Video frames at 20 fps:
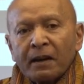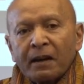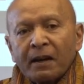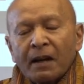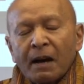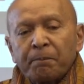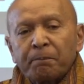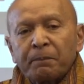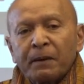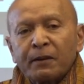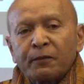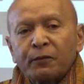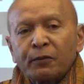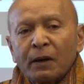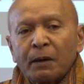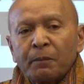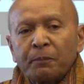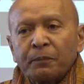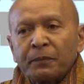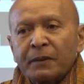couplet
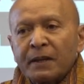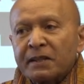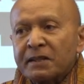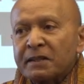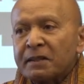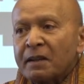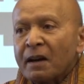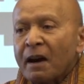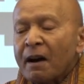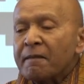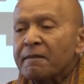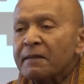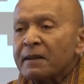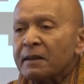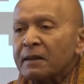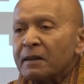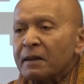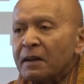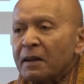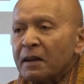from this
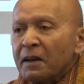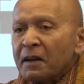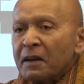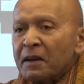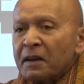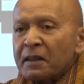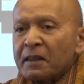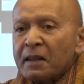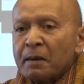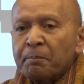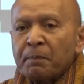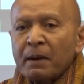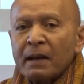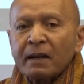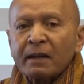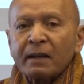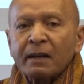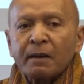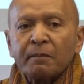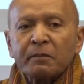novel, The
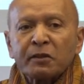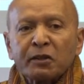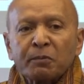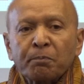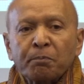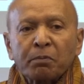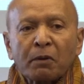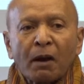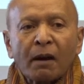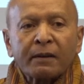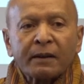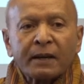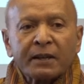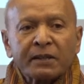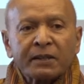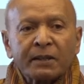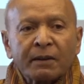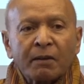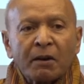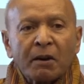Pilgrim's
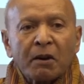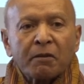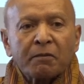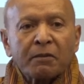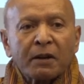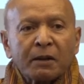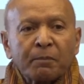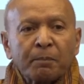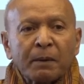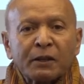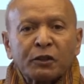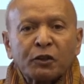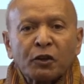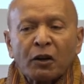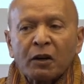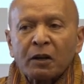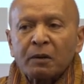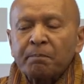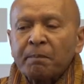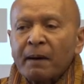Progress, written by
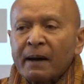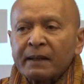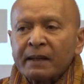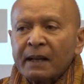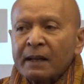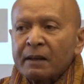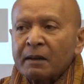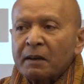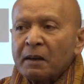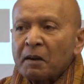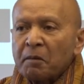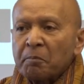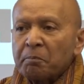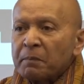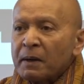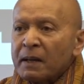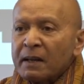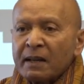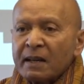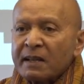John Bunyan
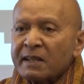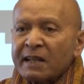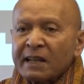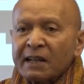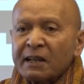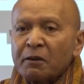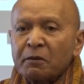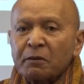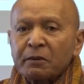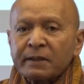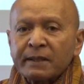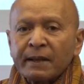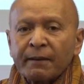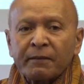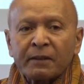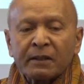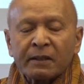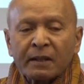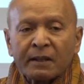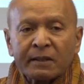many years ago,
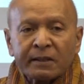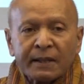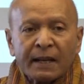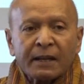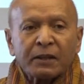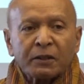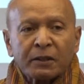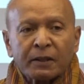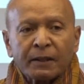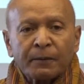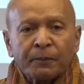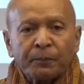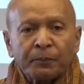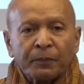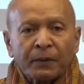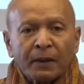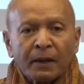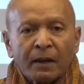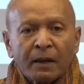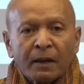17th century.
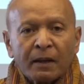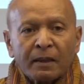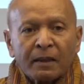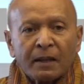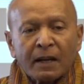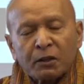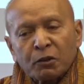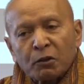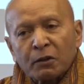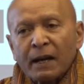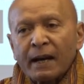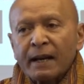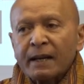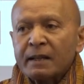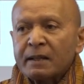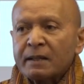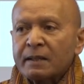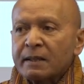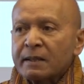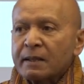There are two
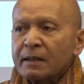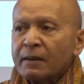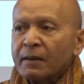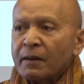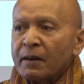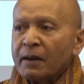lines.